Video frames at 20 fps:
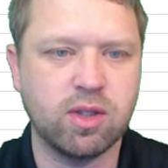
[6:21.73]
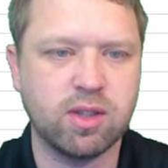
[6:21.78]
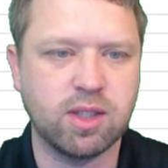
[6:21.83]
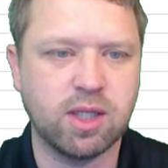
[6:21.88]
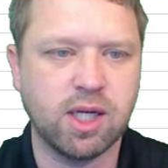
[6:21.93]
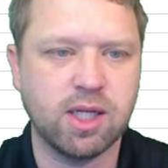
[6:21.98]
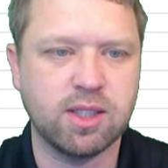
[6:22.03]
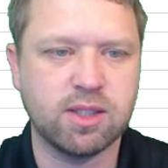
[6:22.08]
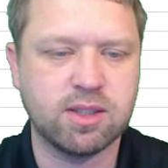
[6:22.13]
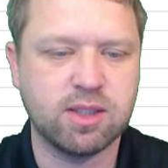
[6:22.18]
can
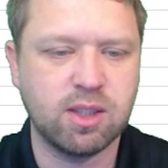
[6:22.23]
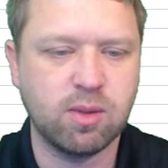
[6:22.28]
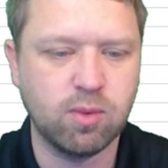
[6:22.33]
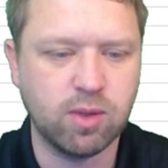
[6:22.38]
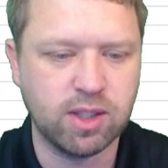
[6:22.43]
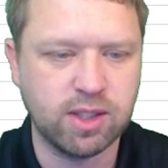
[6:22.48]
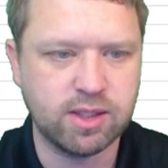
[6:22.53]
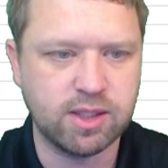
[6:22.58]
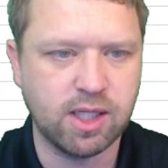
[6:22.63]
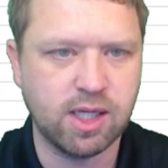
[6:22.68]
kind of see
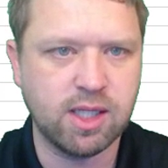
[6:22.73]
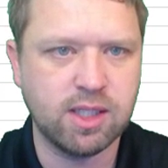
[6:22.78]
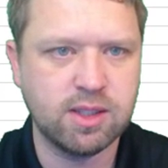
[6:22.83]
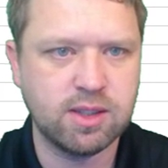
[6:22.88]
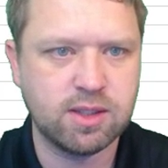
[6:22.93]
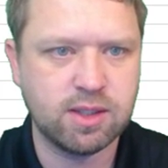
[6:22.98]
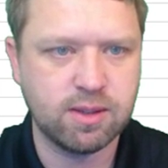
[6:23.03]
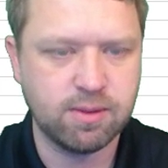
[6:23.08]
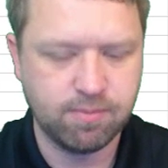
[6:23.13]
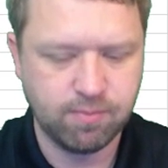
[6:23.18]
what it
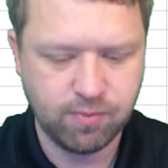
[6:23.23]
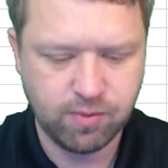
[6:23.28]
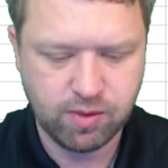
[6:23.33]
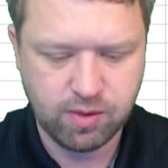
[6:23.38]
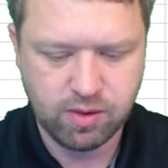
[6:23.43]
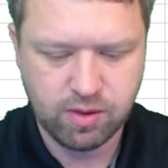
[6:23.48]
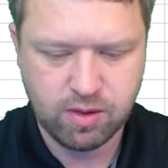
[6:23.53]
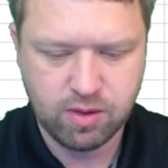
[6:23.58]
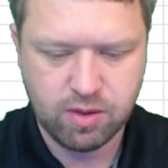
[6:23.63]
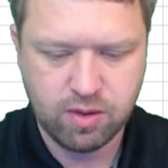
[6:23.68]
does.
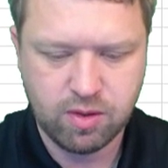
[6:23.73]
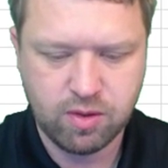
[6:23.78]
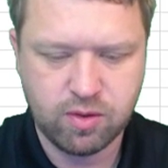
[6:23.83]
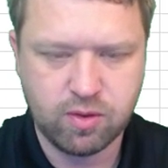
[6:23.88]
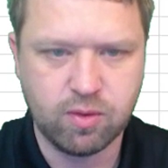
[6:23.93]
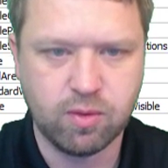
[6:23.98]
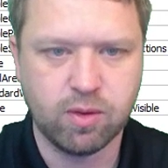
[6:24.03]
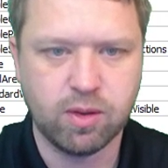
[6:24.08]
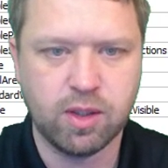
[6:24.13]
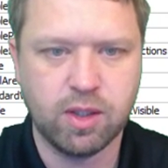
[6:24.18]

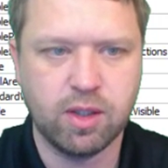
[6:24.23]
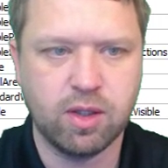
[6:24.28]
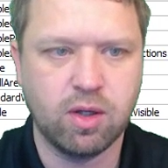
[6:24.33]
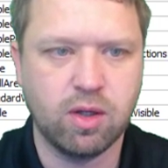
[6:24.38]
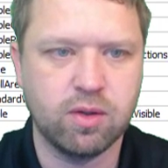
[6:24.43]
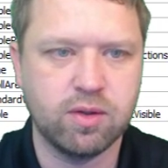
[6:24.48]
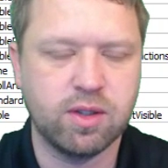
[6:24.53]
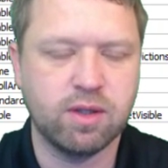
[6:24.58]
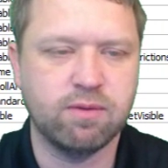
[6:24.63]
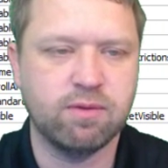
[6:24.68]
So we're going to hit
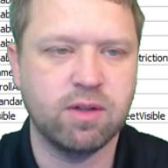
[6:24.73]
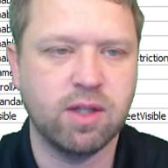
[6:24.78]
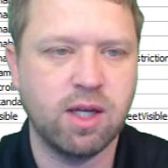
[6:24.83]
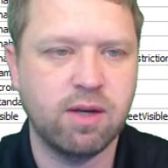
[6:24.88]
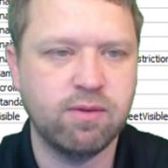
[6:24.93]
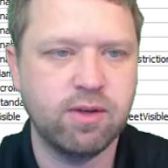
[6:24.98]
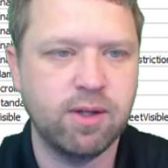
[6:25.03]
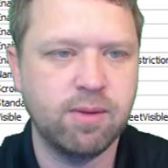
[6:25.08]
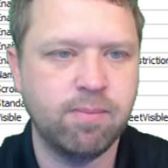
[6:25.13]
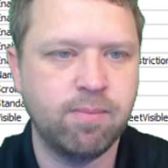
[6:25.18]
Alt
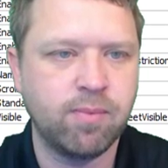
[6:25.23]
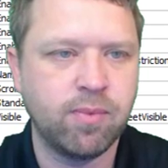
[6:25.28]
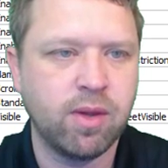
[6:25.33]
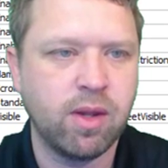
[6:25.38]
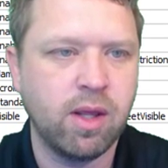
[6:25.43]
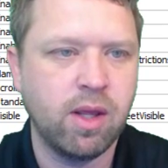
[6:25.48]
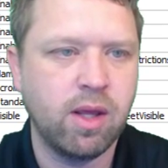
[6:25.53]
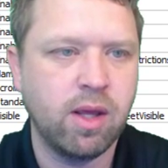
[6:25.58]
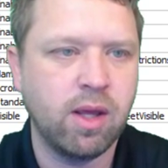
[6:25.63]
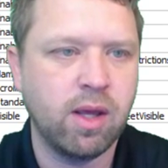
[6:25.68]
F11,
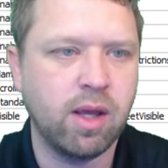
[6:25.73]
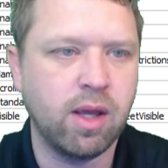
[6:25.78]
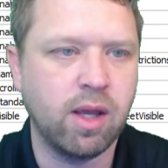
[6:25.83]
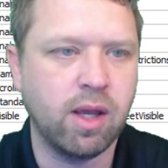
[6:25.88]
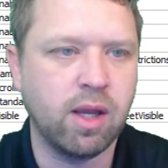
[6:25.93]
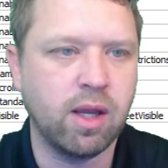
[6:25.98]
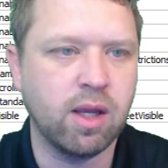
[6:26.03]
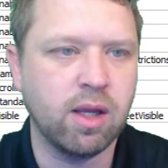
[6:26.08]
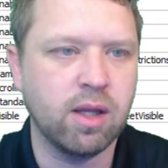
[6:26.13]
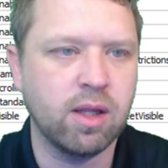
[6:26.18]

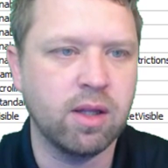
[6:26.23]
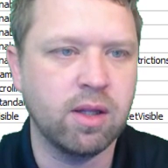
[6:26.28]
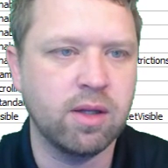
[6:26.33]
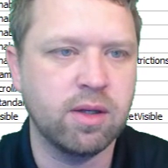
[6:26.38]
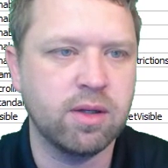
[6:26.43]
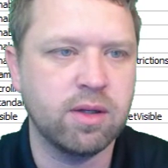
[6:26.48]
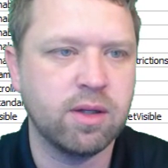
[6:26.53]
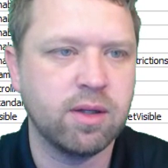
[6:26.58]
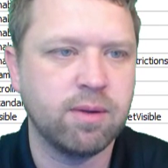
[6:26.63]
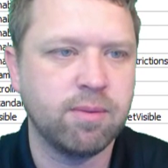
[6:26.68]

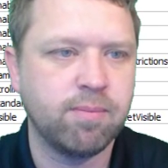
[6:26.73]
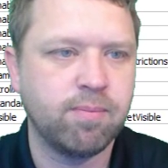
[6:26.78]
and